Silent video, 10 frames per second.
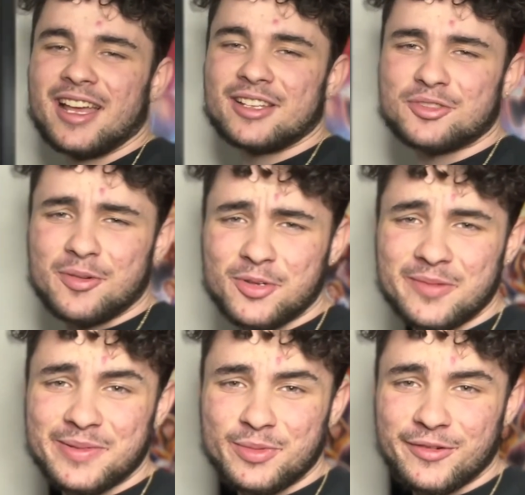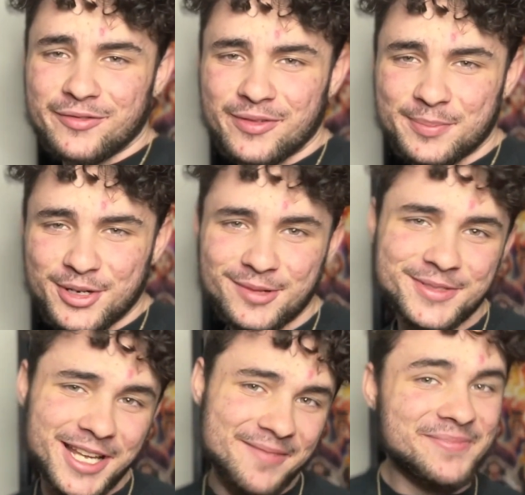So I'm going to be moving from
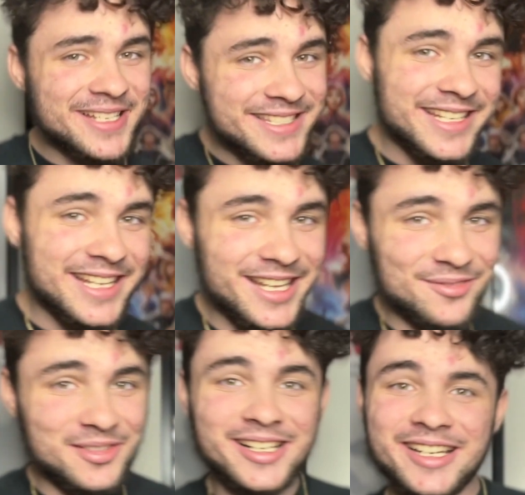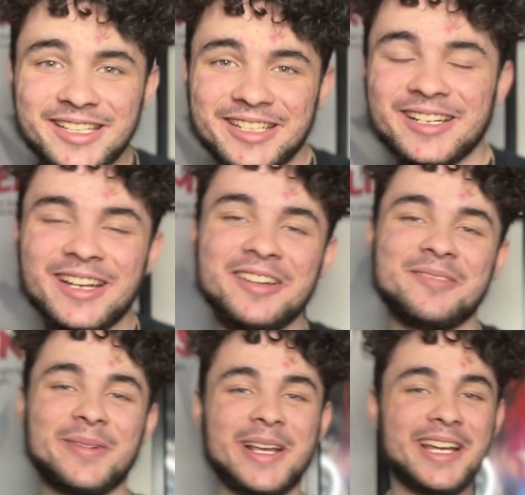perms. I've been saying that for like a year,
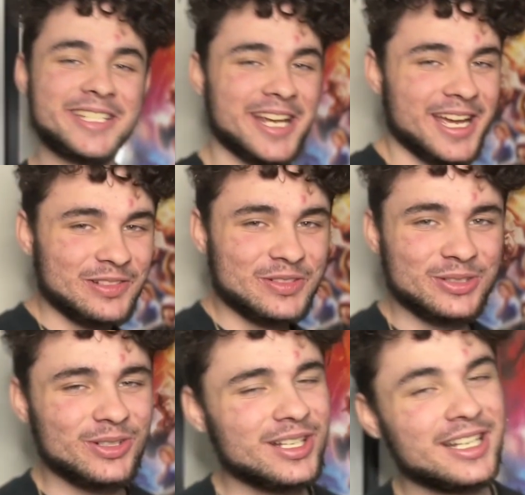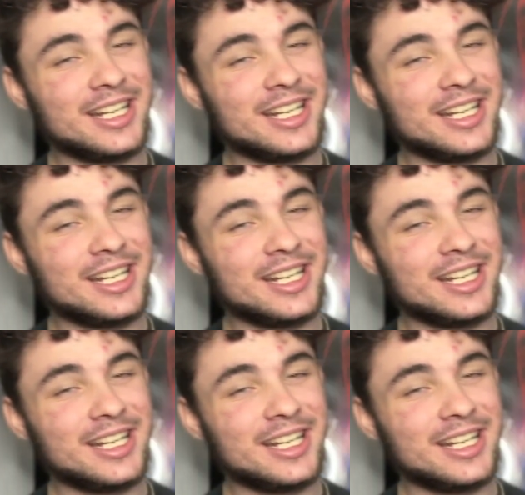but I actually have to.